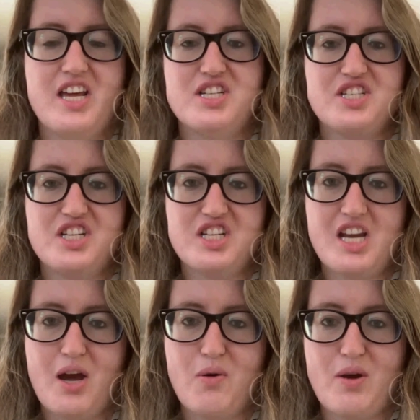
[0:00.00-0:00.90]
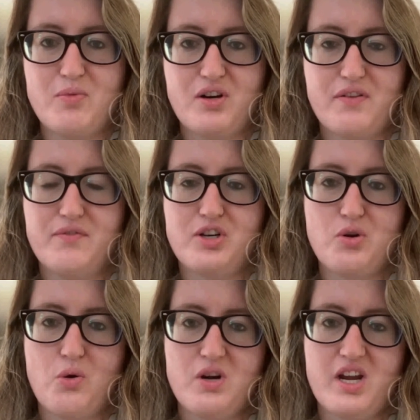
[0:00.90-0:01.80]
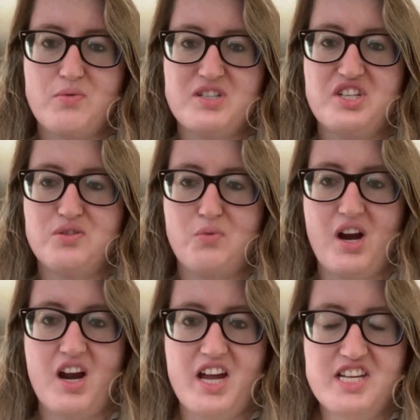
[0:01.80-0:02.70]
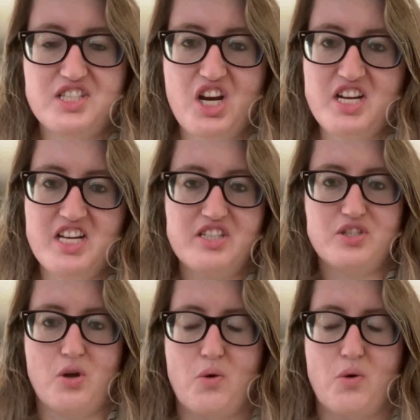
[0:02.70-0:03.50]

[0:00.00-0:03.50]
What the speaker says: And now I work in Victoria, which is where I studied.